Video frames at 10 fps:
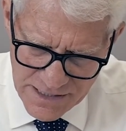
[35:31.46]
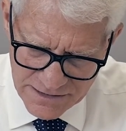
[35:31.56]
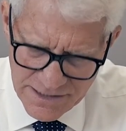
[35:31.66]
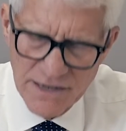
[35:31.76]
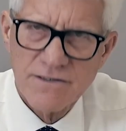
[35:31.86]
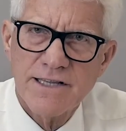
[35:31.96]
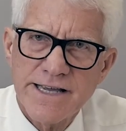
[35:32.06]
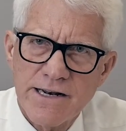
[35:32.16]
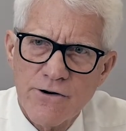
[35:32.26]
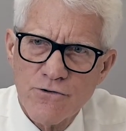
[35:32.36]
assessed
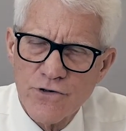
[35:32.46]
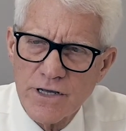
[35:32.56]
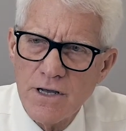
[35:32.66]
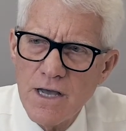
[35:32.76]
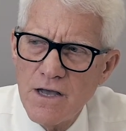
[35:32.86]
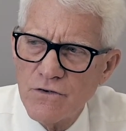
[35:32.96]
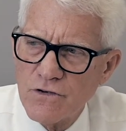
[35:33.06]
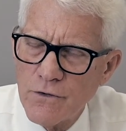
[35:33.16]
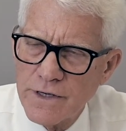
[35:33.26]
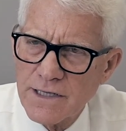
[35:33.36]
clean energy.
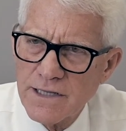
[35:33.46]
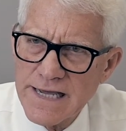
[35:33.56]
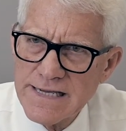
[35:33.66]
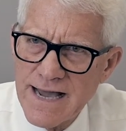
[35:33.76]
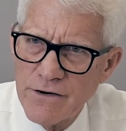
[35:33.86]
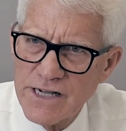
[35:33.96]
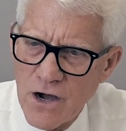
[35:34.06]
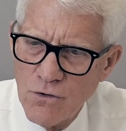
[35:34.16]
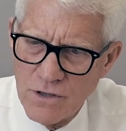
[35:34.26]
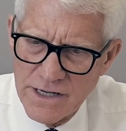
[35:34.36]
So in Clay County
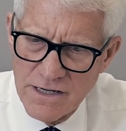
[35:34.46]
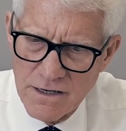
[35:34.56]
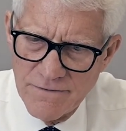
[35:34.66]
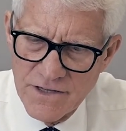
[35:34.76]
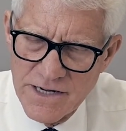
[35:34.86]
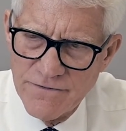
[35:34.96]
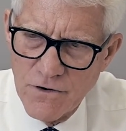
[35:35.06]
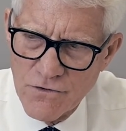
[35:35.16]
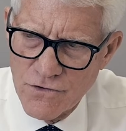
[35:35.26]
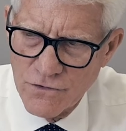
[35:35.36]
only of the
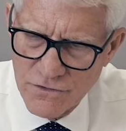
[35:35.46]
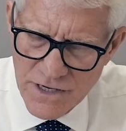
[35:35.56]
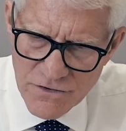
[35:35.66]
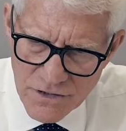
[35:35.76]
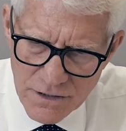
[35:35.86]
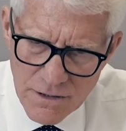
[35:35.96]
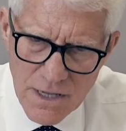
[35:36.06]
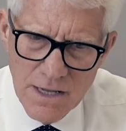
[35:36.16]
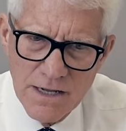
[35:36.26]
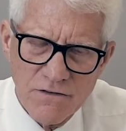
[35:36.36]
NEFAR jurisdiction,
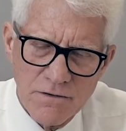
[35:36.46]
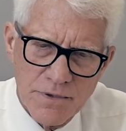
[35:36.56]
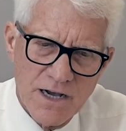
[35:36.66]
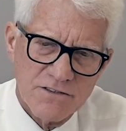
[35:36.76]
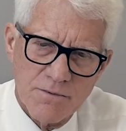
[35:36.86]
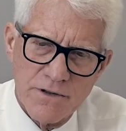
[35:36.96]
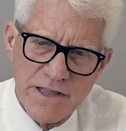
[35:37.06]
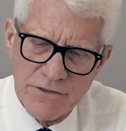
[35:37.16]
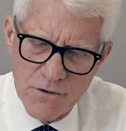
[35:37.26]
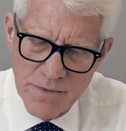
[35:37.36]
is it possible
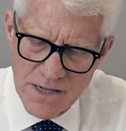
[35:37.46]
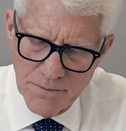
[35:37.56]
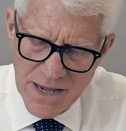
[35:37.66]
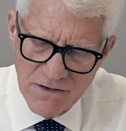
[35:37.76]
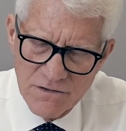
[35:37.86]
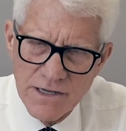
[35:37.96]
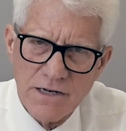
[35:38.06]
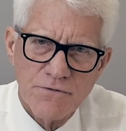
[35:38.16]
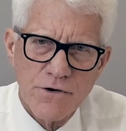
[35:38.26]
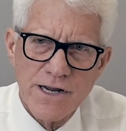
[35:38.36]
that there be a PACE
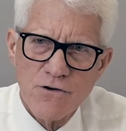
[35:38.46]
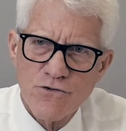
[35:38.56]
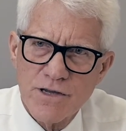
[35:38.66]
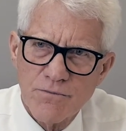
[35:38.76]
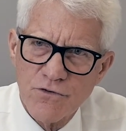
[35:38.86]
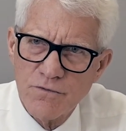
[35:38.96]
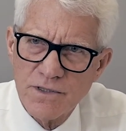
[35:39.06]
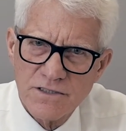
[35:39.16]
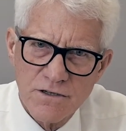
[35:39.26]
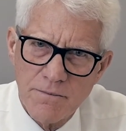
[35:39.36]
lien for energy
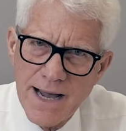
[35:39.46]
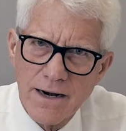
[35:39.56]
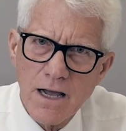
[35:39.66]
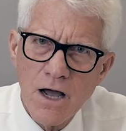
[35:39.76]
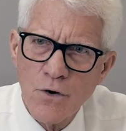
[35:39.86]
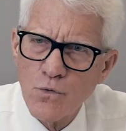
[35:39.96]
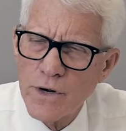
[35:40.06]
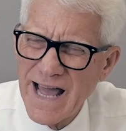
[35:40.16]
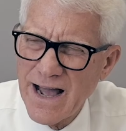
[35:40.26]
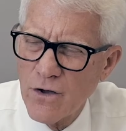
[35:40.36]
improvements? There are about
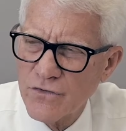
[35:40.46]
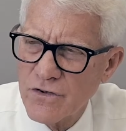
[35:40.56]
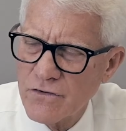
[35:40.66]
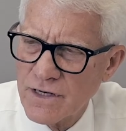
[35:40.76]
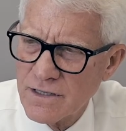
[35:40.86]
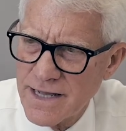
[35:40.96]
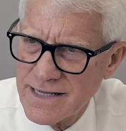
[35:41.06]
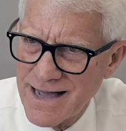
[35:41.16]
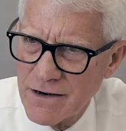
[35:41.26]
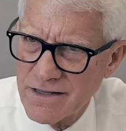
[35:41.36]
100 houses in Clay
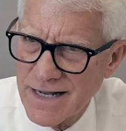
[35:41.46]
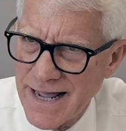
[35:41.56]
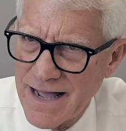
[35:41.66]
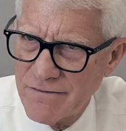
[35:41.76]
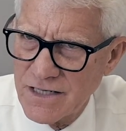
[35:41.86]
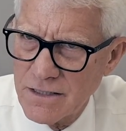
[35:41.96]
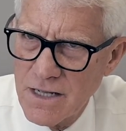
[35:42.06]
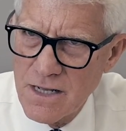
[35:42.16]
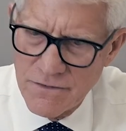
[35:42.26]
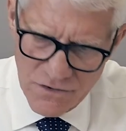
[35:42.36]
County that have it.
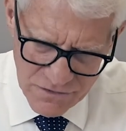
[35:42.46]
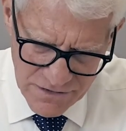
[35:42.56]
There's